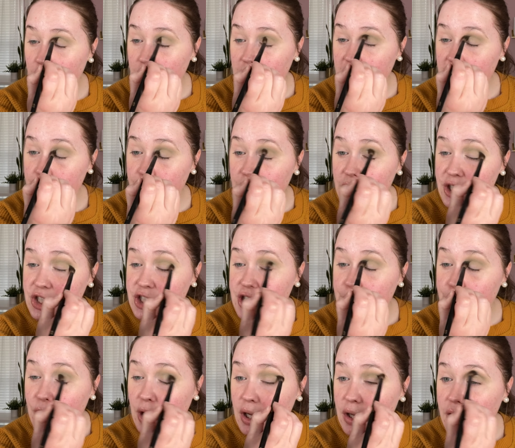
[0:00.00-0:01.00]
We're gonna put a
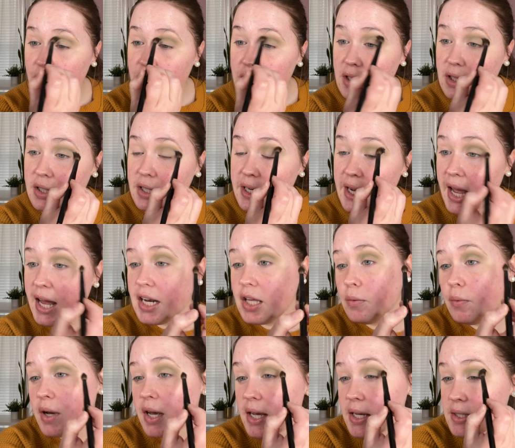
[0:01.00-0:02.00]
shimmer all over the lid
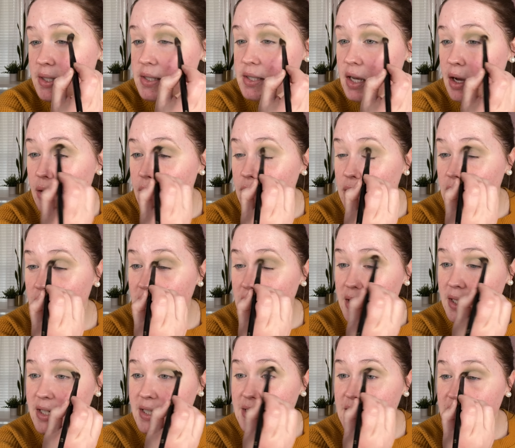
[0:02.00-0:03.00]
anyway, so
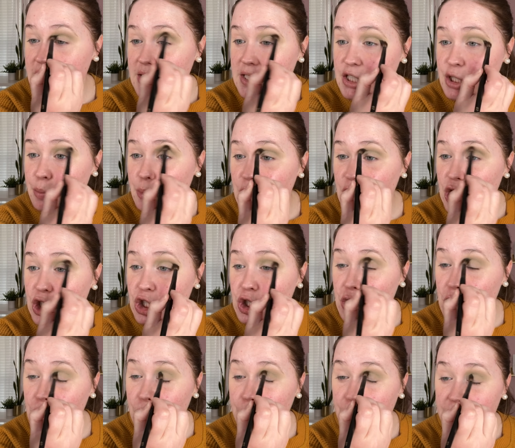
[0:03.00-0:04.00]
doesn't need to be
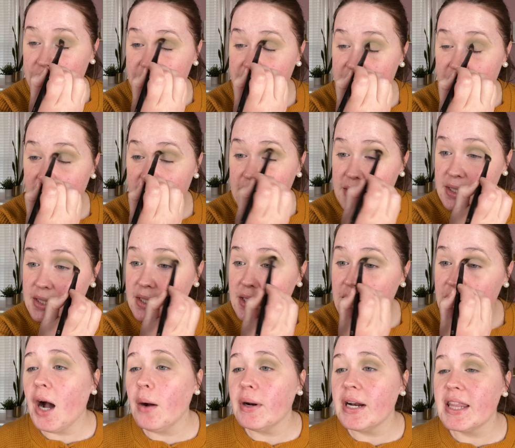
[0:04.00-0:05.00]
too precise.
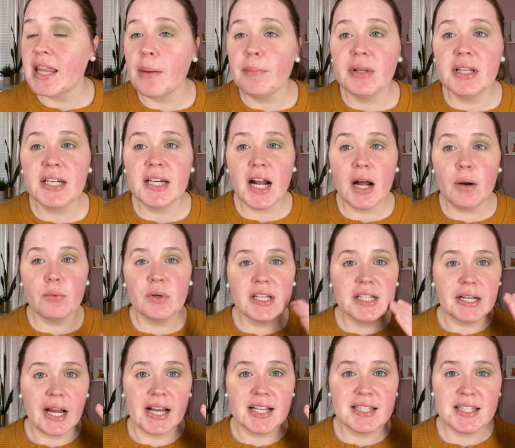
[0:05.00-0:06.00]
All right, that blended out
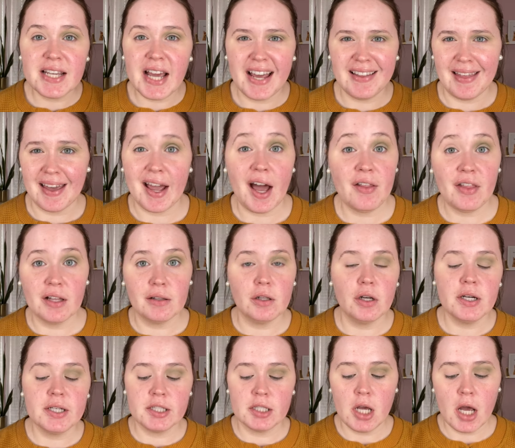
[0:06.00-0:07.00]
really nicely. I like how that
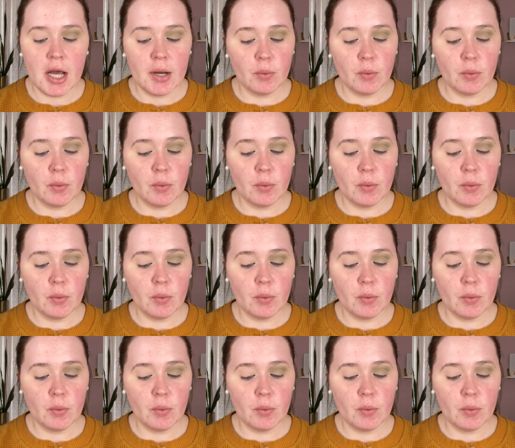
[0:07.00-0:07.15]
looks.